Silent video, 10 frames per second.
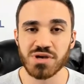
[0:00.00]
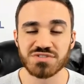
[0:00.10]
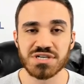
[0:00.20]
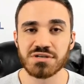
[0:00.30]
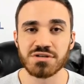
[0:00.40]
We
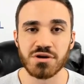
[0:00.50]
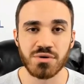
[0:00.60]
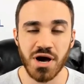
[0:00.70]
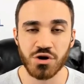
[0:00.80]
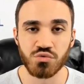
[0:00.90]
have seen, you know,
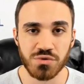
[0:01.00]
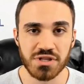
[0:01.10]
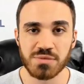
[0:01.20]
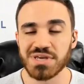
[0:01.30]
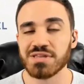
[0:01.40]
Conner
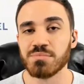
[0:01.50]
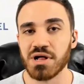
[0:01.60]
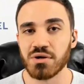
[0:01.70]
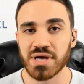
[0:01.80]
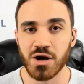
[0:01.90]
really be the
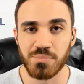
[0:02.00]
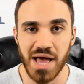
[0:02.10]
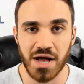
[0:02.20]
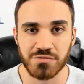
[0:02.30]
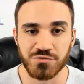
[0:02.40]
bell cow
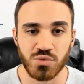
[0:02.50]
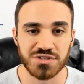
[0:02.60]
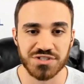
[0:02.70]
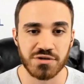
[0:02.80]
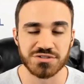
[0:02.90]
back for the
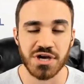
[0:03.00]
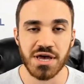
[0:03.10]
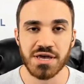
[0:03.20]
Steelers.